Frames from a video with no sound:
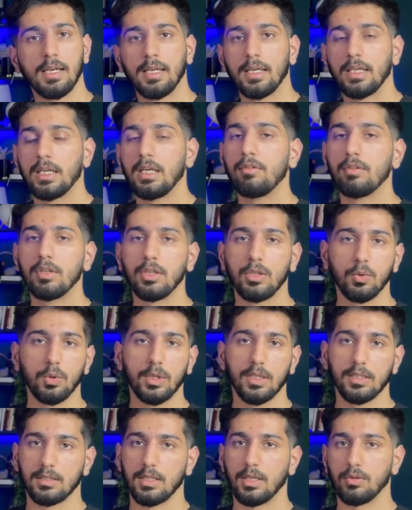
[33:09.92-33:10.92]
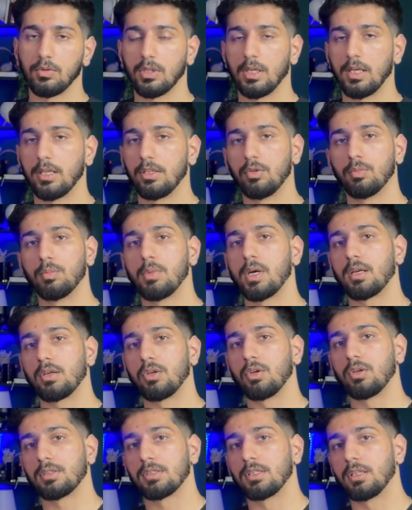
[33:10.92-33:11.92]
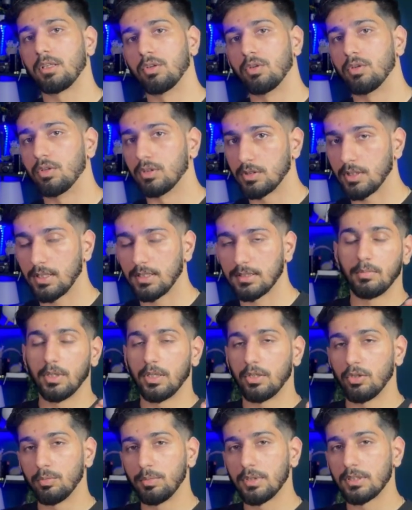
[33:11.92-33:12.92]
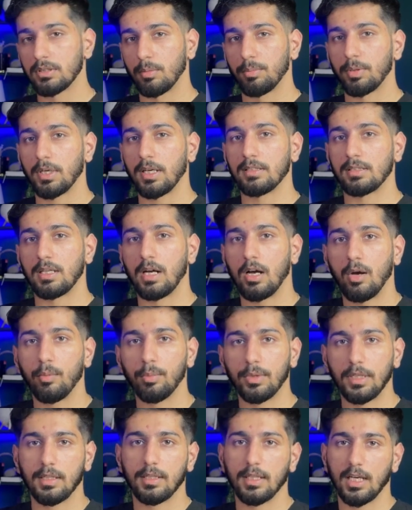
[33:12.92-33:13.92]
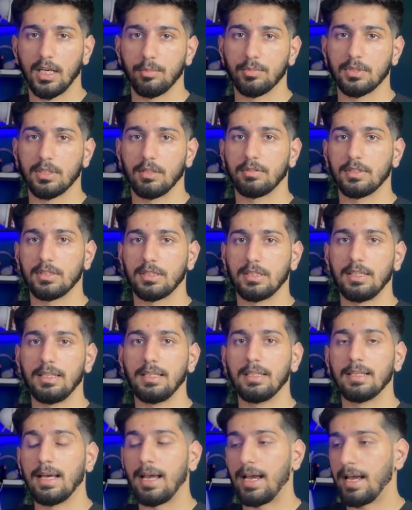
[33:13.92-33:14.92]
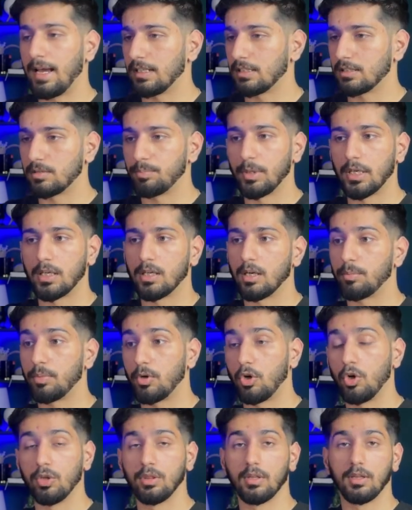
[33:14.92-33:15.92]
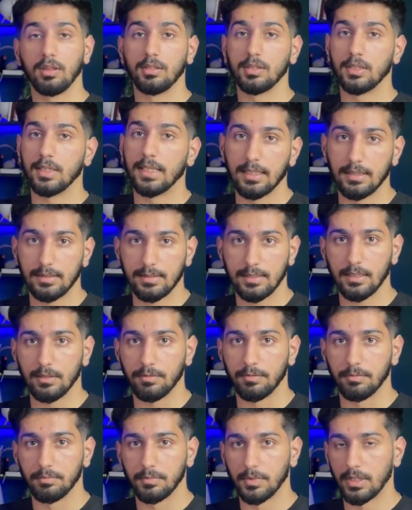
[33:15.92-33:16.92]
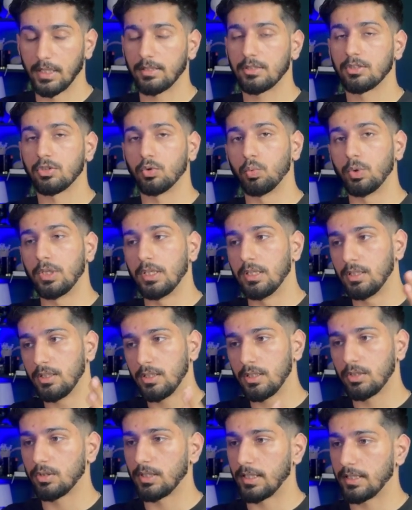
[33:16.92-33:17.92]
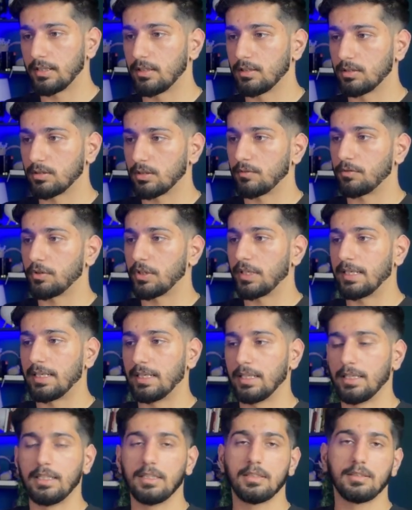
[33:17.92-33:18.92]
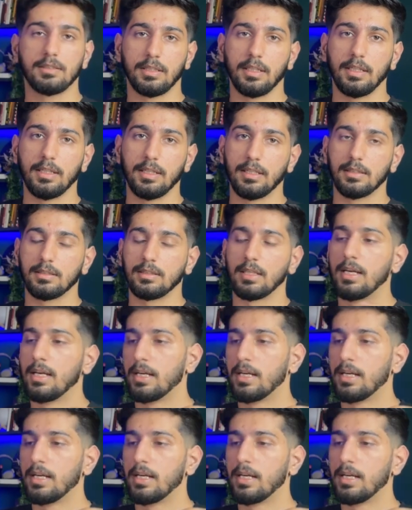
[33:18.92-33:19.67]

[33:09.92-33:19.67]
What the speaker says: Even 2 days down the line, you might not see good results. But you'd be surprised how many times I've seen ads pick up on the 3rd day itself, right? So we need to let these run for at least 3 days.